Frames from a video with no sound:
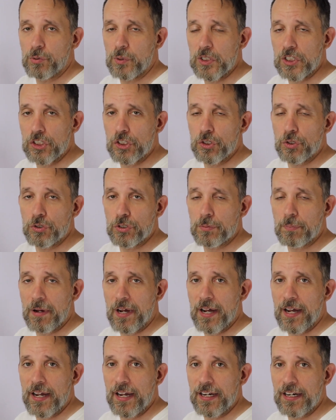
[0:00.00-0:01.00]
It was used
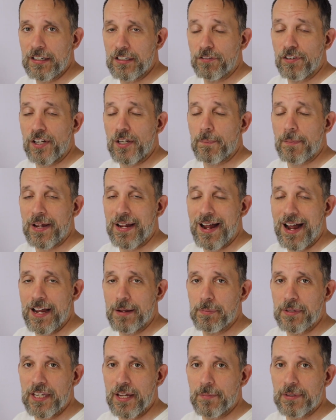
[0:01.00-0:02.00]
by, developed
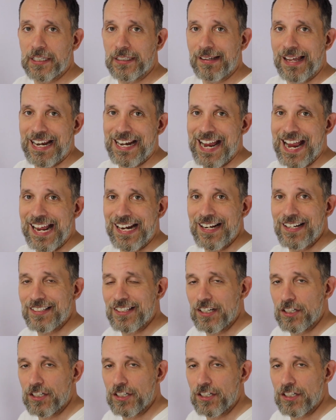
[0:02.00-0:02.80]
by IBM in the late 80s,